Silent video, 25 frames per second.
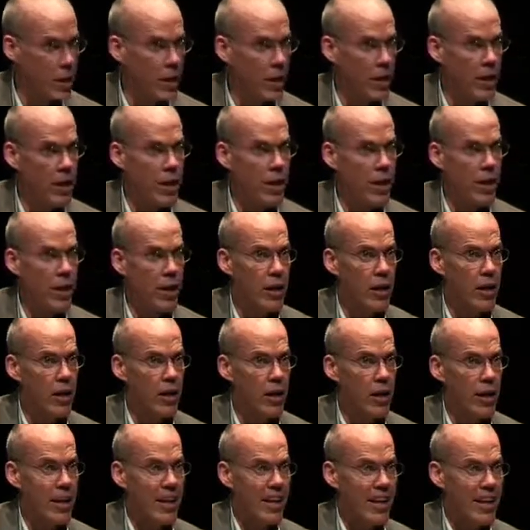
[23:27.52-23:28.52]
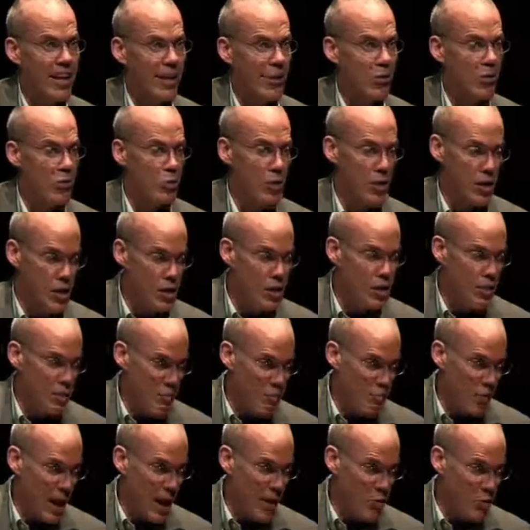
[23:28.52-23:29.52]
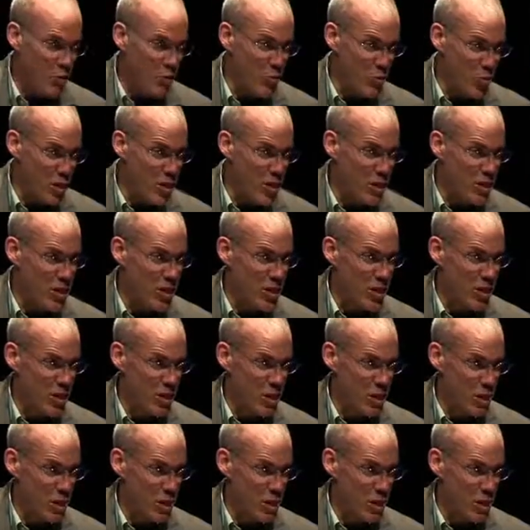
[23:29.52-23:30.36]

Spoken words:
And we need to, I'm afraid,